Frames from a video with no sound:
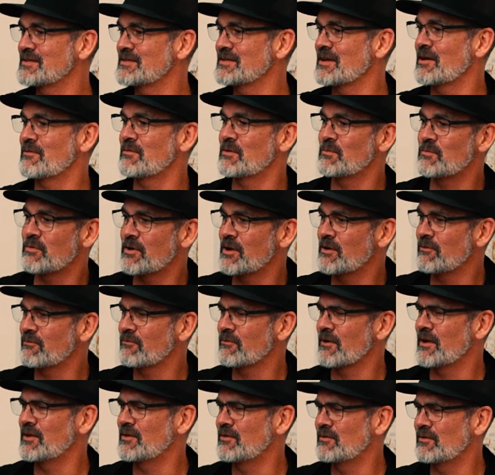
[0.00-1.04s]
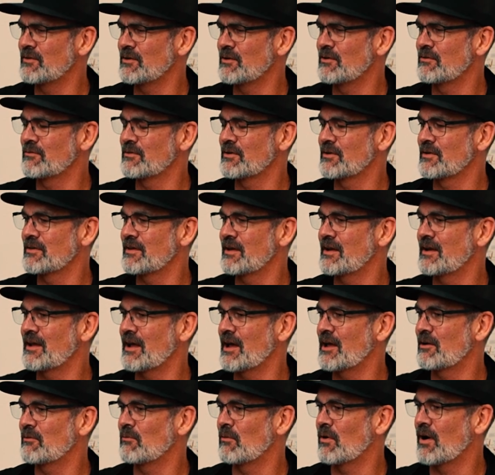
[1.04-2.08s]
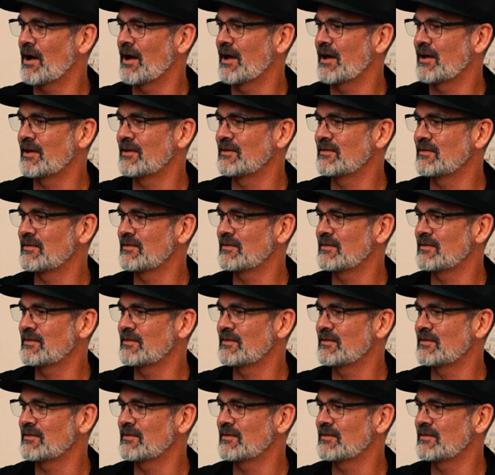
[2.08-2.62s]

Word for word: I would bring friends over that had wines.